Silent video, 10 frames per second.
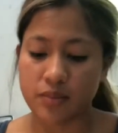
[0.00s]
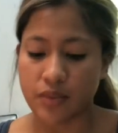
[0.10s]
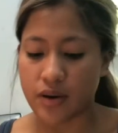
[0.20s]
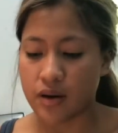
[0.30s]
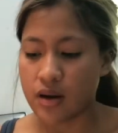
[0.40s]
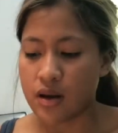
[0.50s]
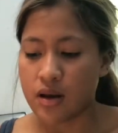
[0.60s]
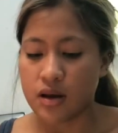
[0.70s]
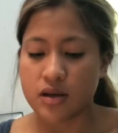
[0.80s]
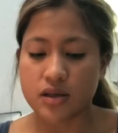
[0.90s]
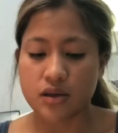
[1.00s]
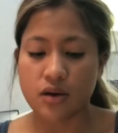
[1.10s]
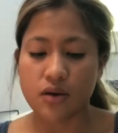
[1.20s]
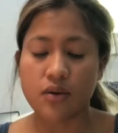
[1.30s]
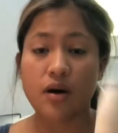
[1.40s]
but
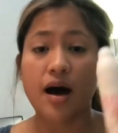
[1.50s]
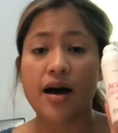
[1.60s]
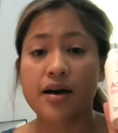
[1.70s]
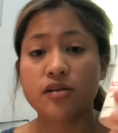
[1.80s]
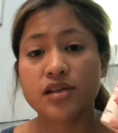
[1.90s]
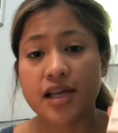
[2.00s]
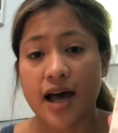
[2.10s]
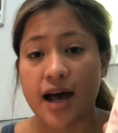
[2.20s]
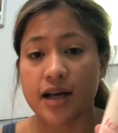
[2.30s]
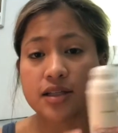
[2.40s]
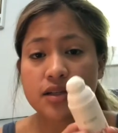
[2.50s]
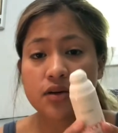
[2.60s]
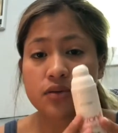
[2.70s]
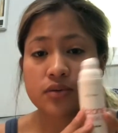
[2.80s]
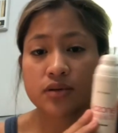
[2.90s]
I use an
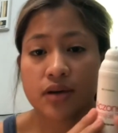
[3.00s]
Axone